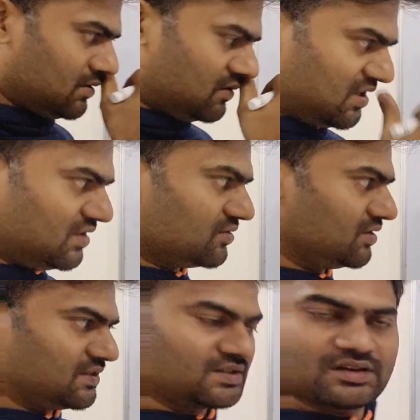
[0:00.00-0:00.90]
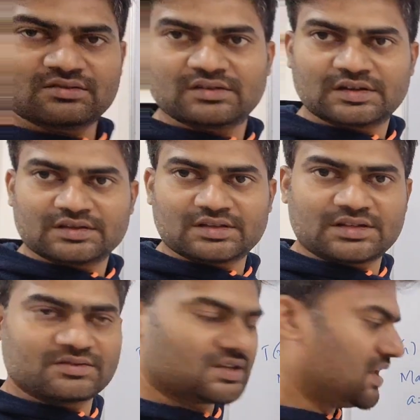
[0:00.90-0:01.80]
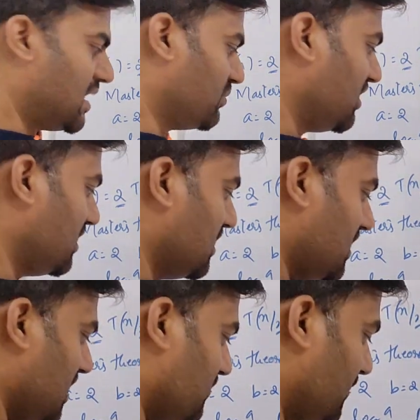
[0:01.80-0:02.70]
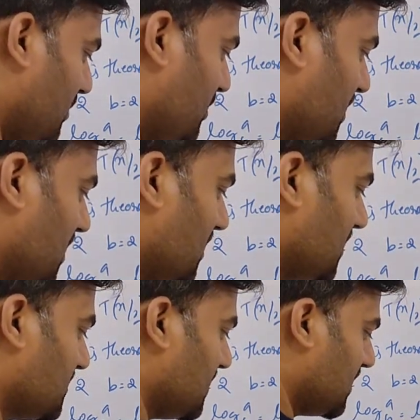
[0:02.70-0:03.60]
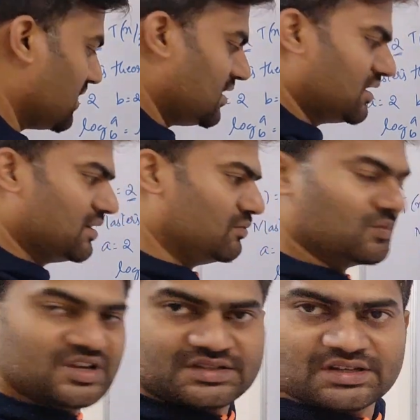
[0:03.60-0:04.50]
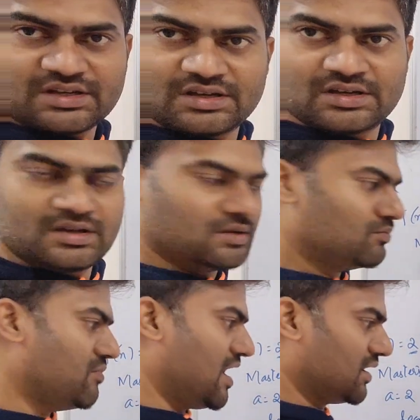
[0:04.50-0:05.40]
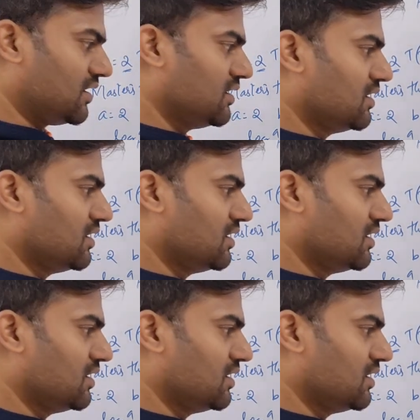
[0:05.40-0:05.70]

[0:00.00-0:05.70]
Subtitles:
Okay, so this is how the division happened, and from here it started merging back.